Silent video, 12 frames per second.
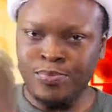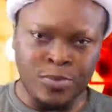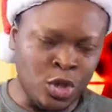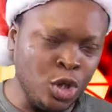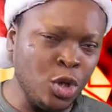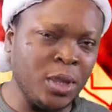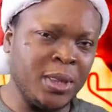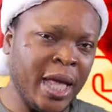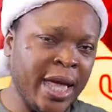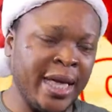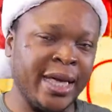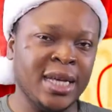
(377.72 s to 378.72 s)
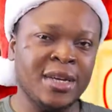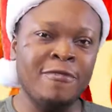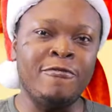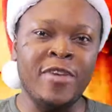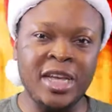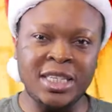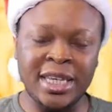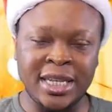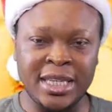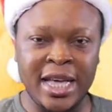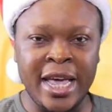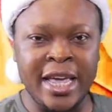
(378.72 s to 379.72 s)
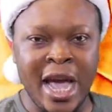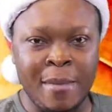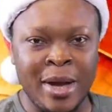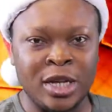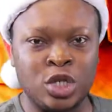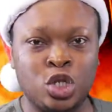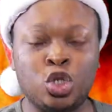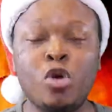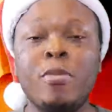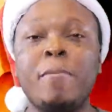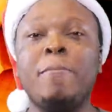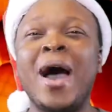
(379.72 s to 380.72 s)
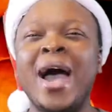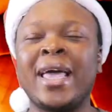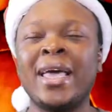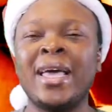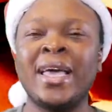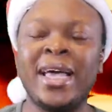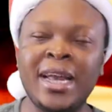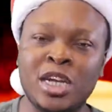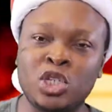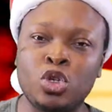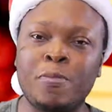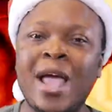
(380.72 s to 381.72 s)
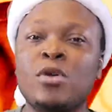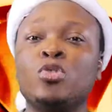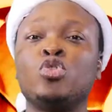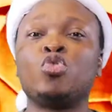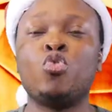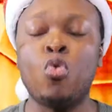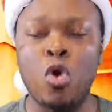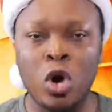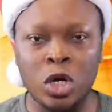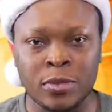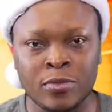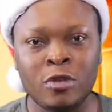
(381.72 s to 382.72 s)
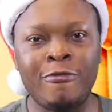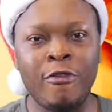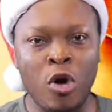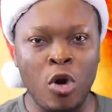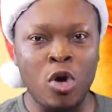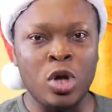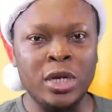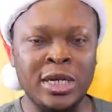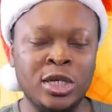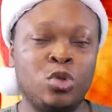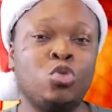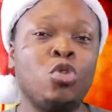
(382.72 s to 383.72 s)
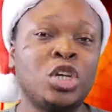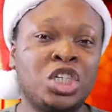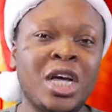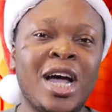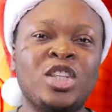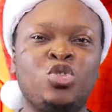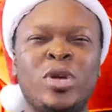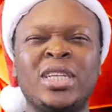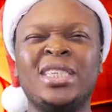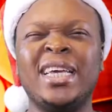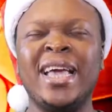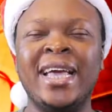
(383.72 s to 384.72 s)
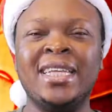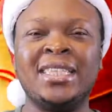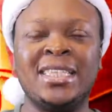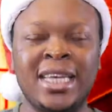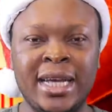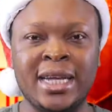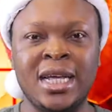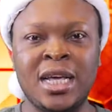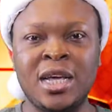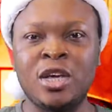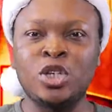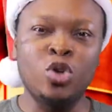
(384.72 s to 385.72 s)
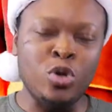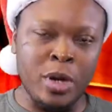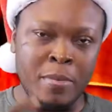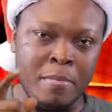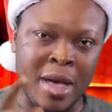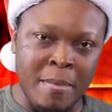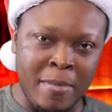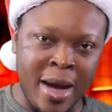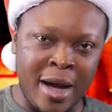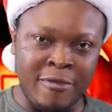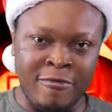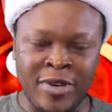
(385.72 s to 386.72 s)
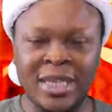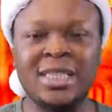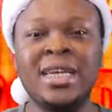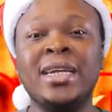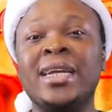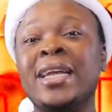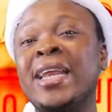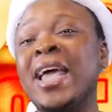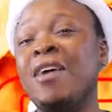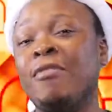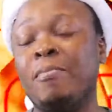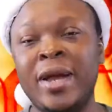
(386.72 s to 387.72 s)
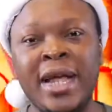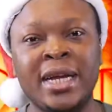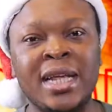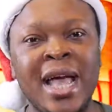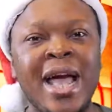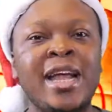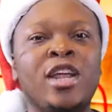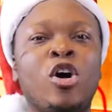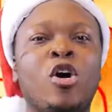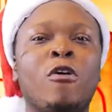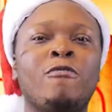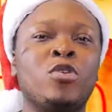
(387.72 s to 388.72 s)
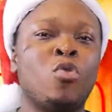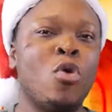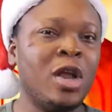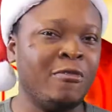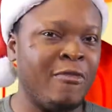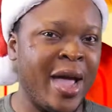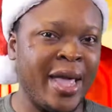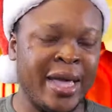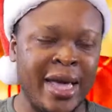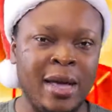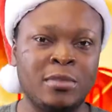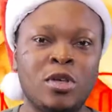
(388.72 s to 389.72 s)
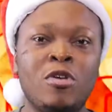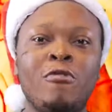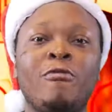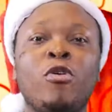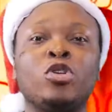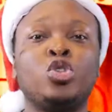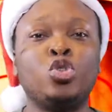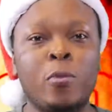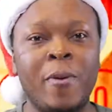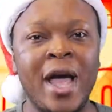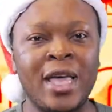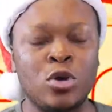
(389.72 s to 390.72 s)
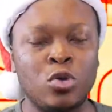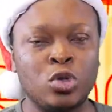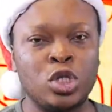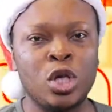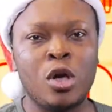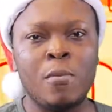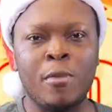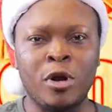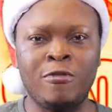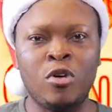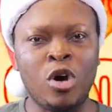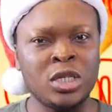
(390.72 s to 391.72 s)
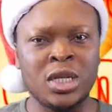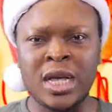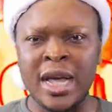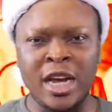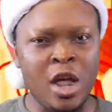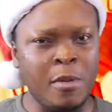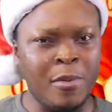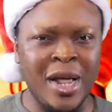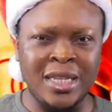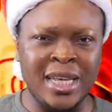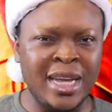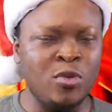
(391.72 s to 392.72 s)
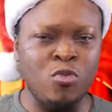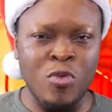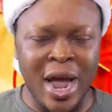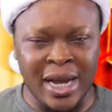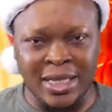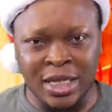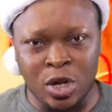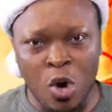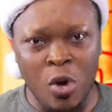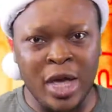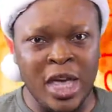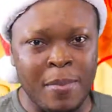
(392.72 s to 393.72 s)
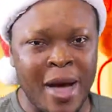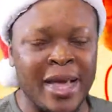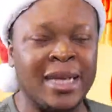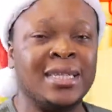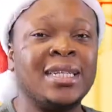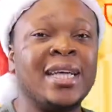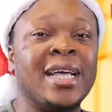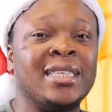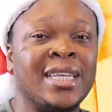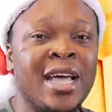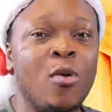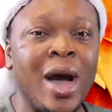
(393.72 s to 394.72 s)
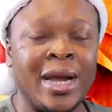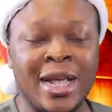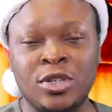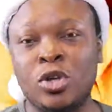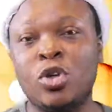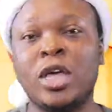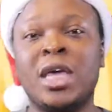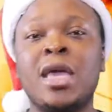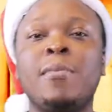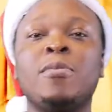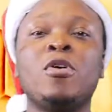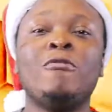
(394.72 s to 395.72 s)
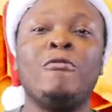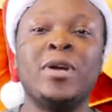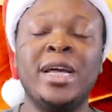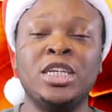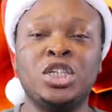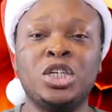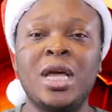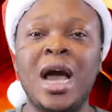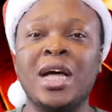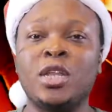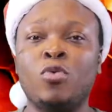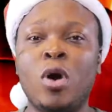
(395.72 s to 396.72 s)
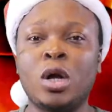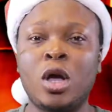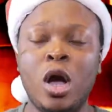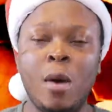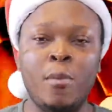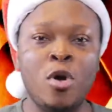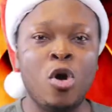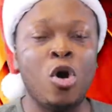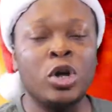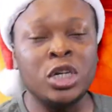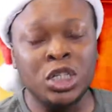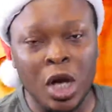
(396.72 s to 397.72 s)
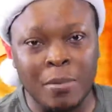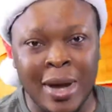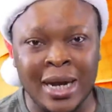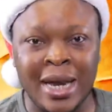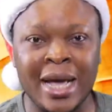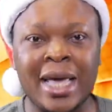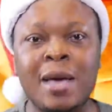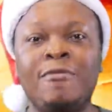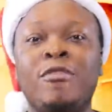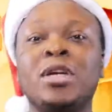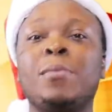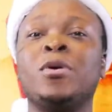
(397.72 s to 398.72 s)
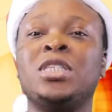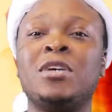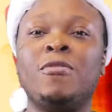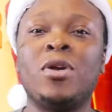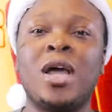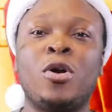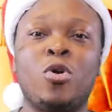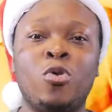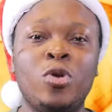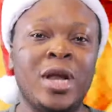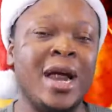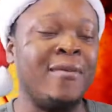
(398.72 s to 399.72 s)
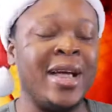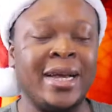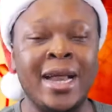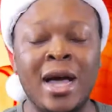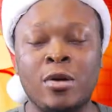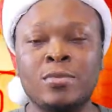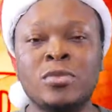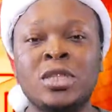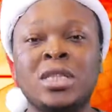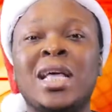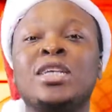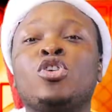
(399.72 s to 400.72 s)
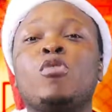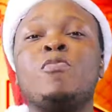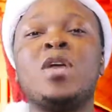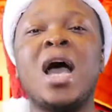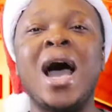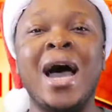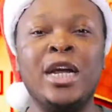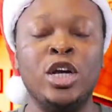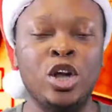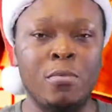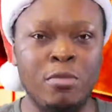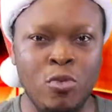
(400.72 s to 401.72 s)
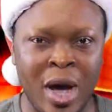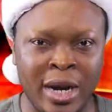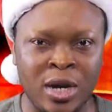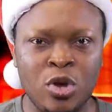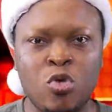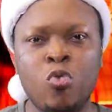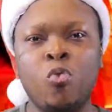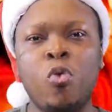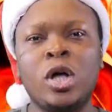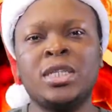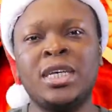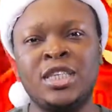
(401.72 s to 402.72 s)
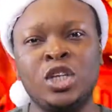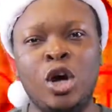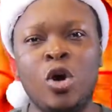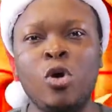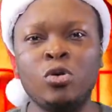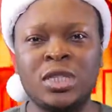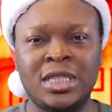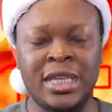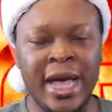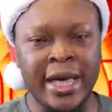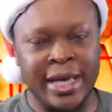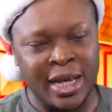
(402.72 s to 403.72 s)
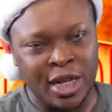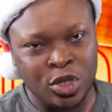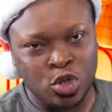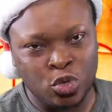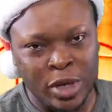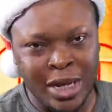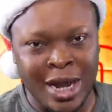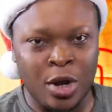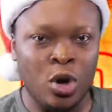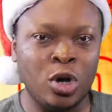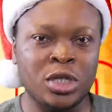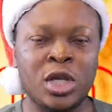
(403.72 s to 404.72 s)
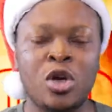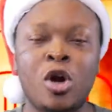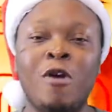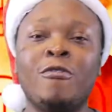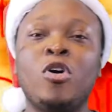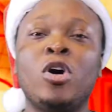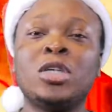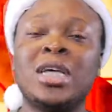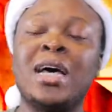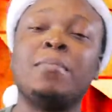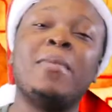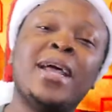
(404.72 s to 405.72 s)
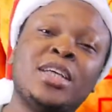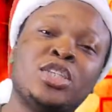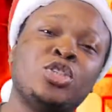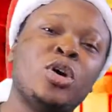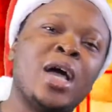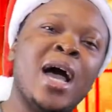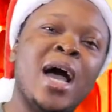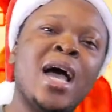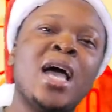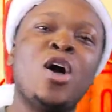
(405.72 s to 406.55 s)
Do you think Vincent Enyama should be back in the Super Eagles squad for the Russia 2018? You remember Vincent never played any of the qualifying games for Super Eagles, but of course a lot of people are saying, where is the goalkeeper? Is it Ezenwa that is going to keep for Nigeria at the World Cup, or the young man that keep for Deportivo La Coruna right now that is going to be our #1? What is your own take? Tweet at us, of course, at LIMITLESS SOCCER,